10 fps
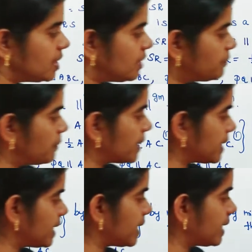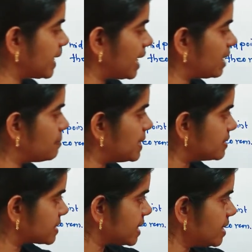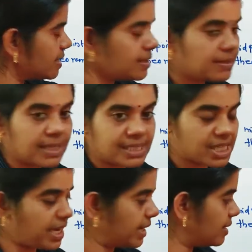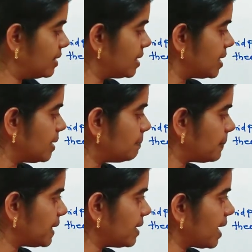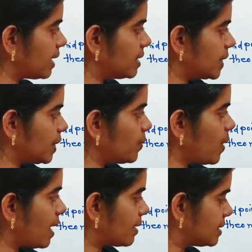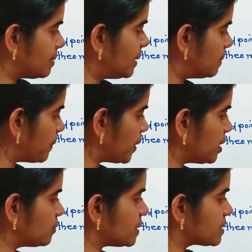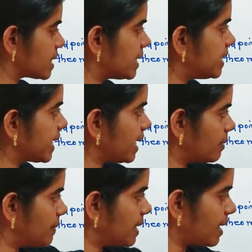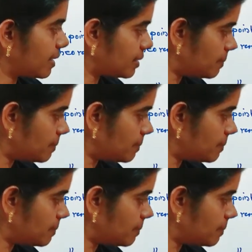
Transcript: If you are taking ABC, the triangle, P and Q are the midpoint of the side AB and